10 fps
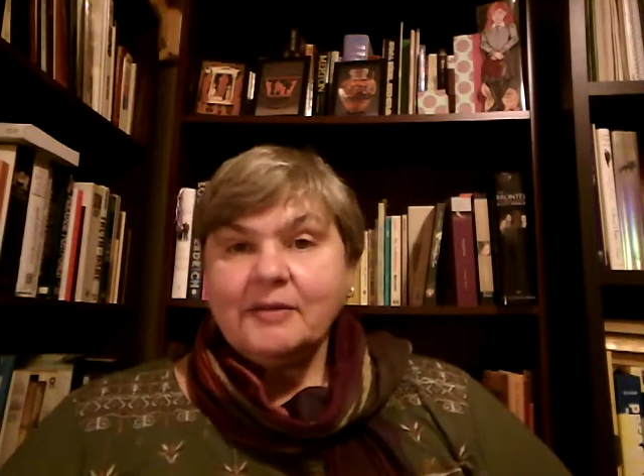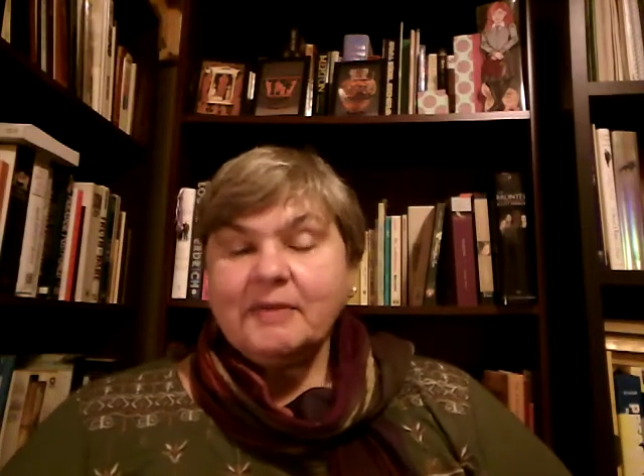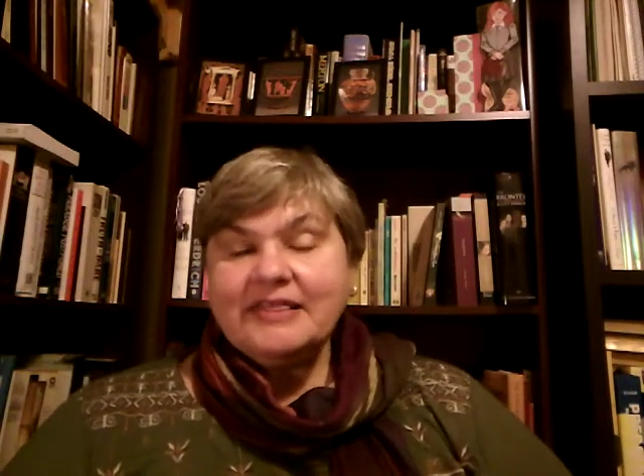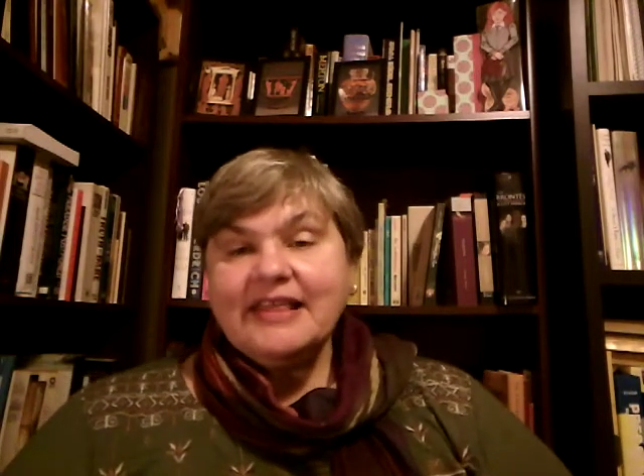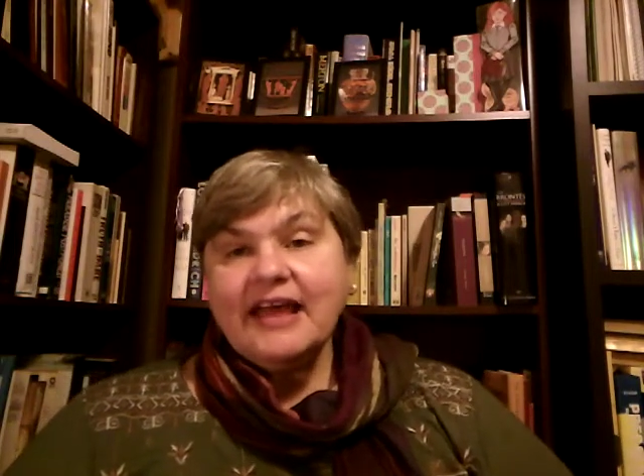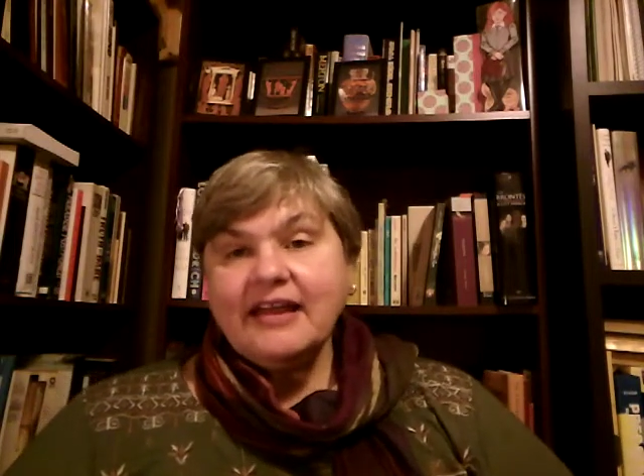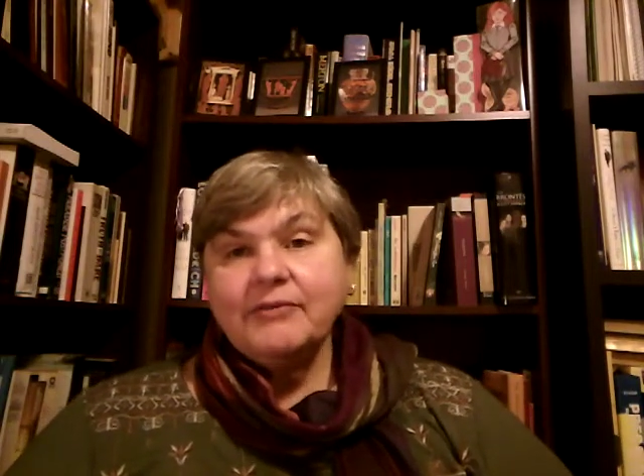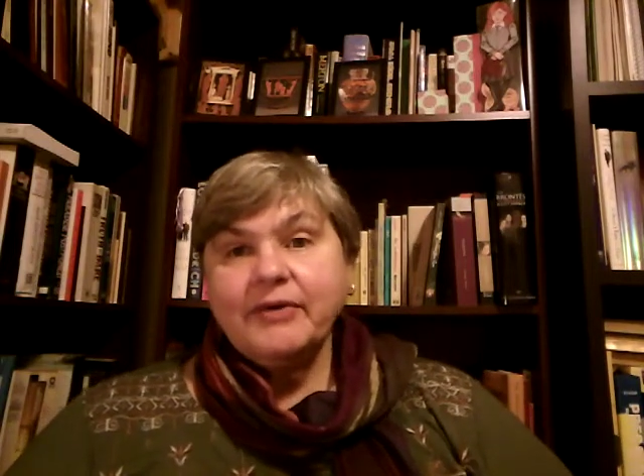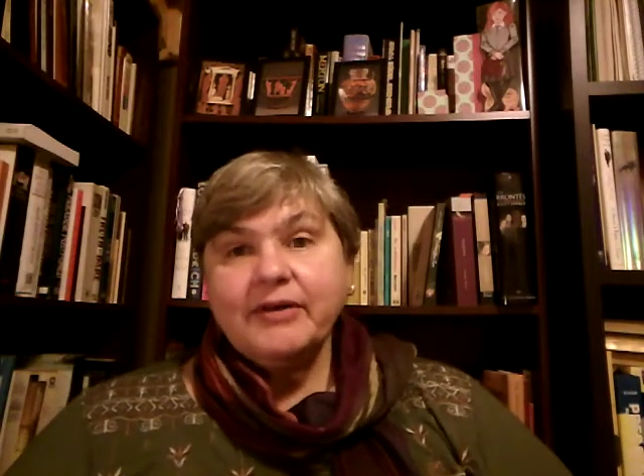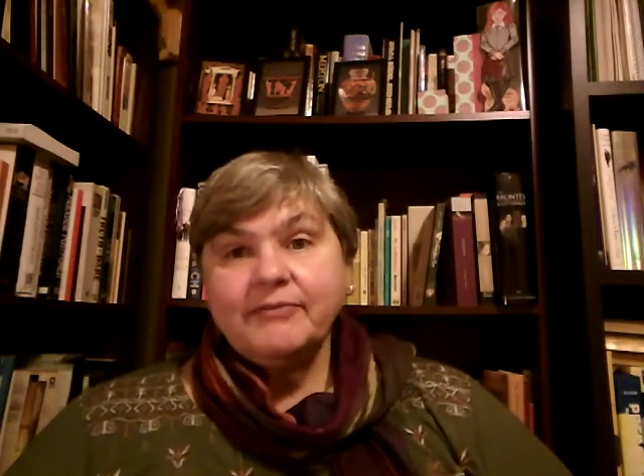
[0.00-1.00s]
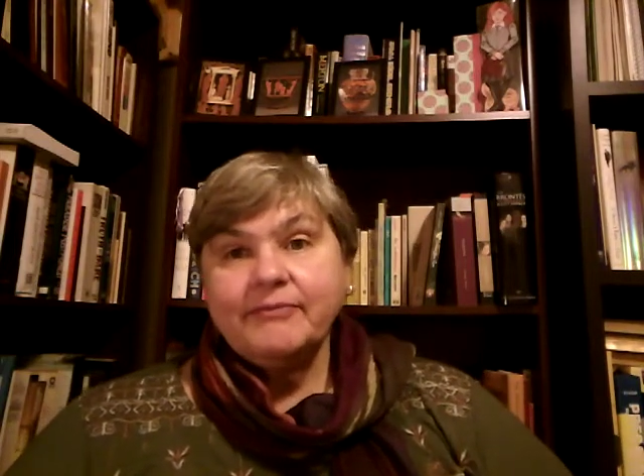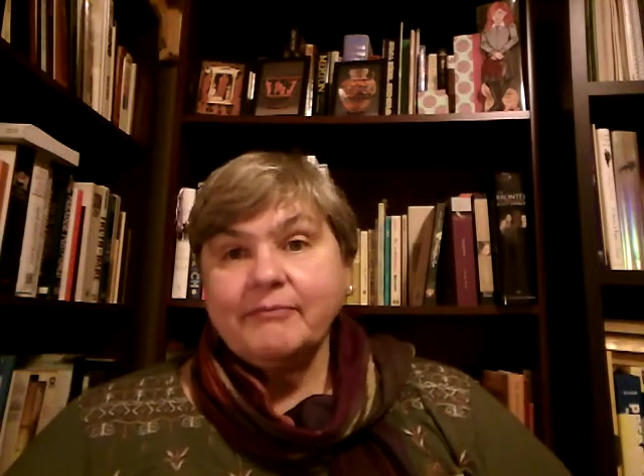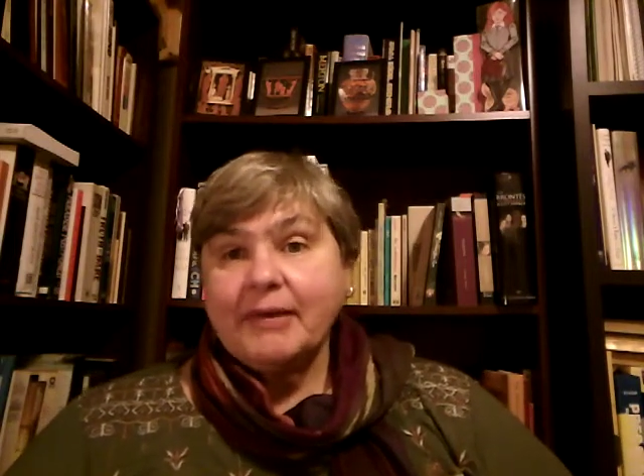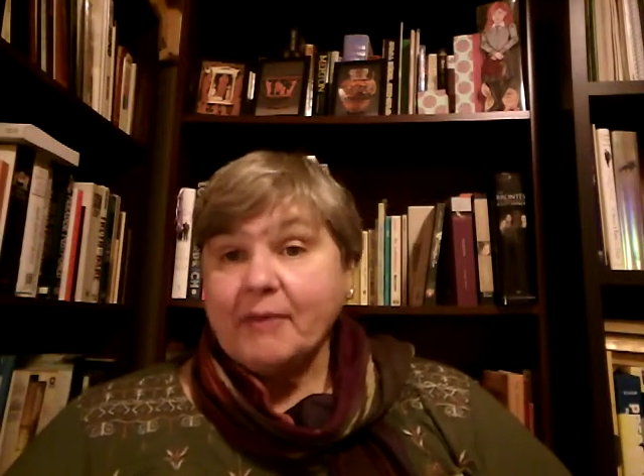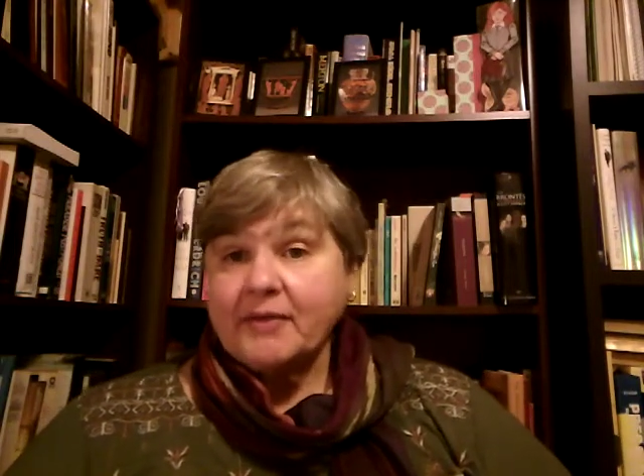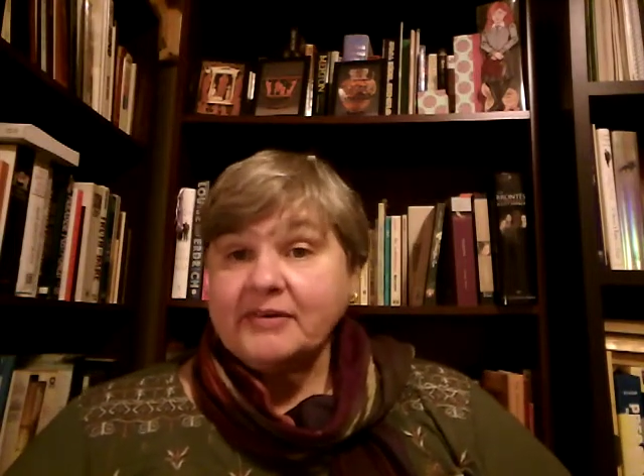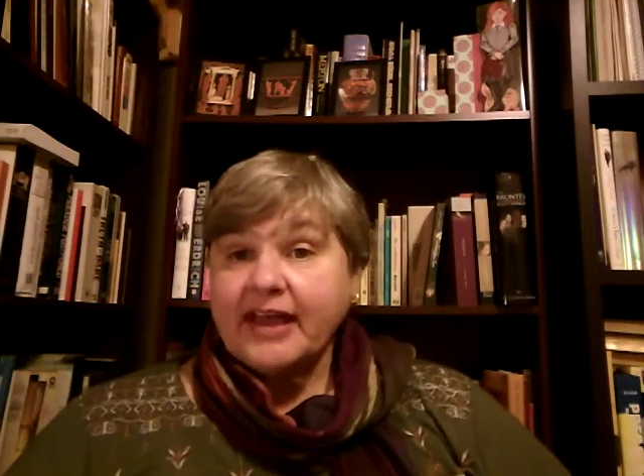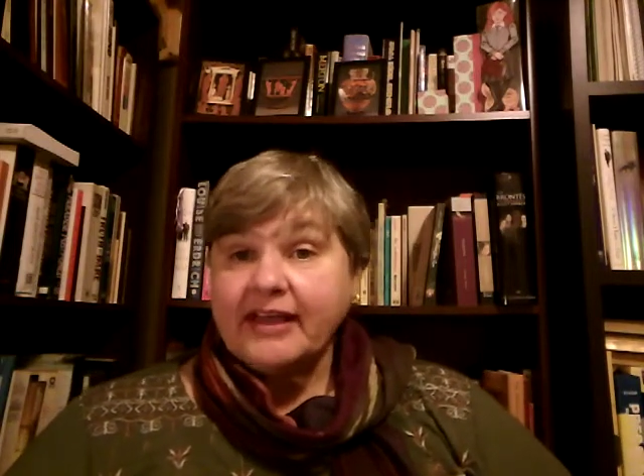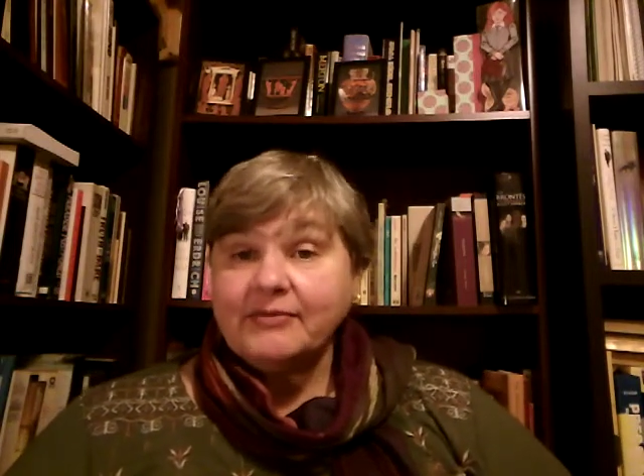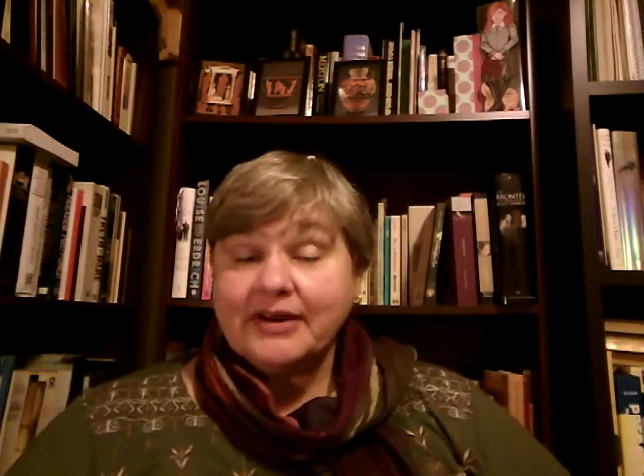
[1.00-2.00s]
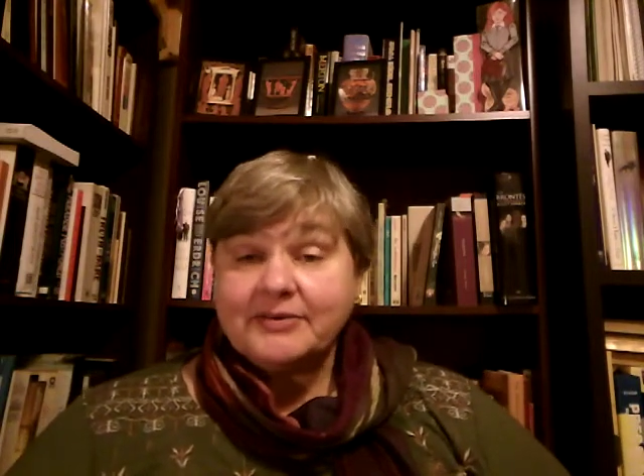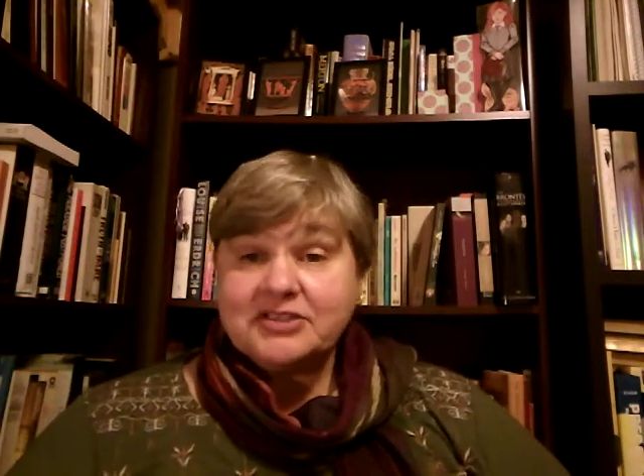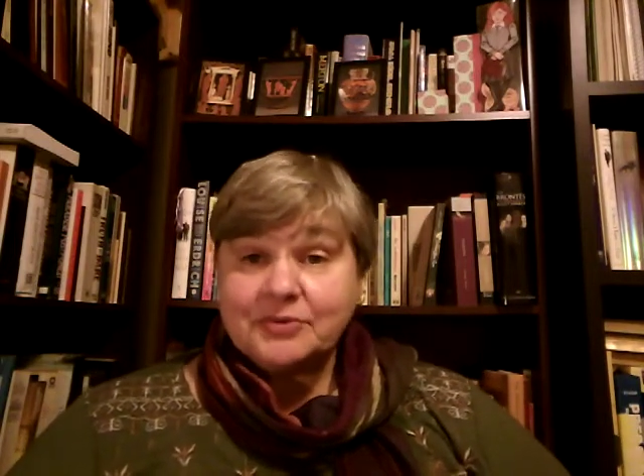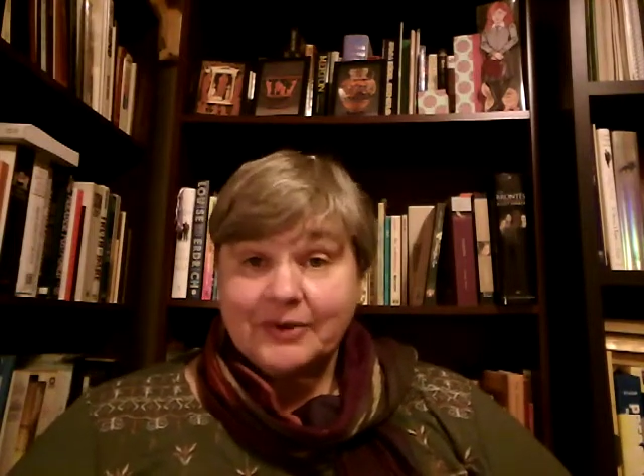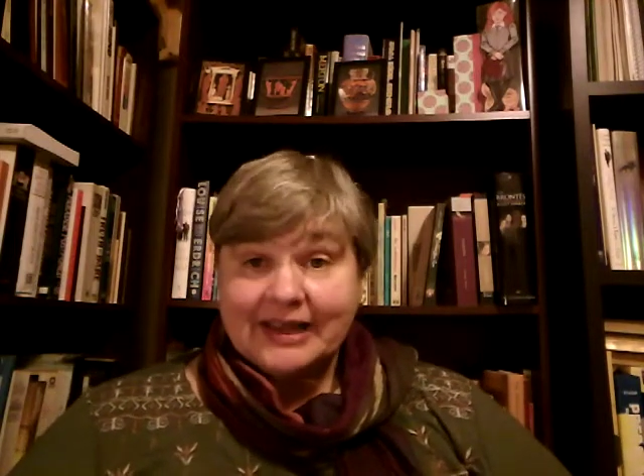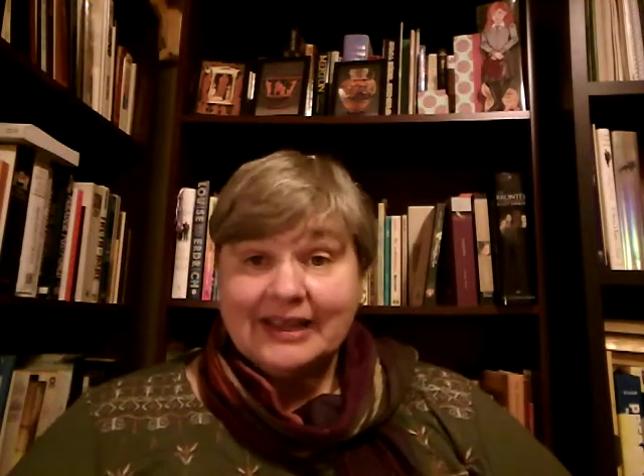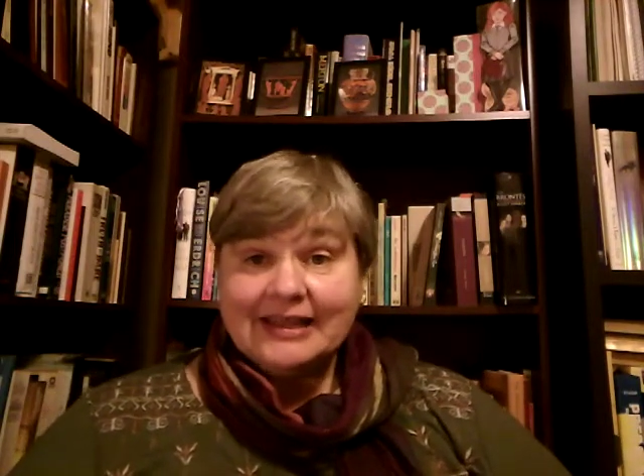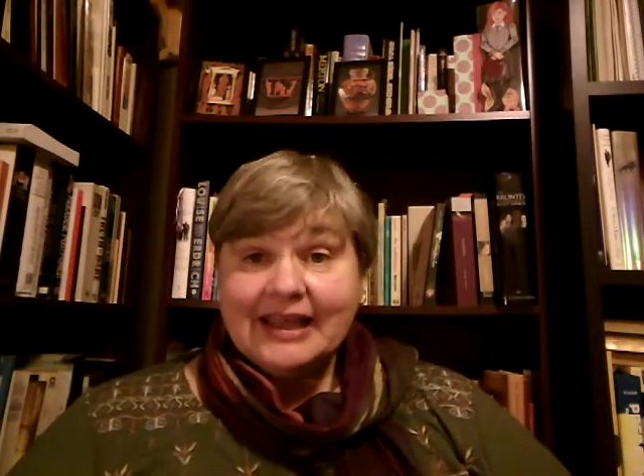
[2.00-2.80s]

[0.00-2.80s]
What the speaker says: but then when my mom died when I was 20,